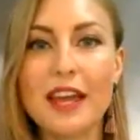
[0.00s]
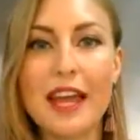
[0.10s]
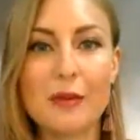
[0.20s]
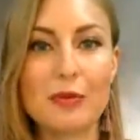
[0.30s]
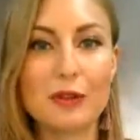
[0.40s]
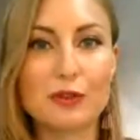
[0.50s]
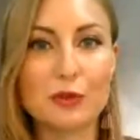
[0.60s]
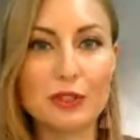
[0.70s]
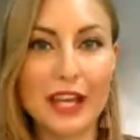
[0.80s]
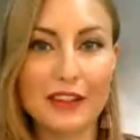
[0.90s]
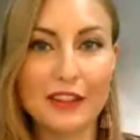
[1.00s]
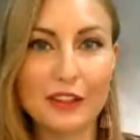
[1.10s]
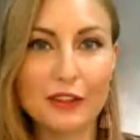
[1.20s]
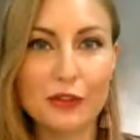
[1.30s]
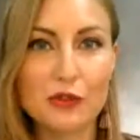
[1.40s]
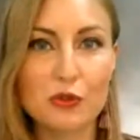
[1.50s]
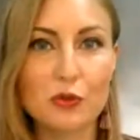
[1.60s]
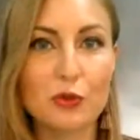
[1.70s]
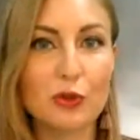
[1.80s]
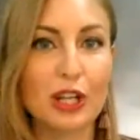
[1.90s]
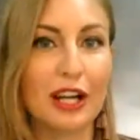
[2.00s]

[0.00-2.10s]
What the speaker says: able together to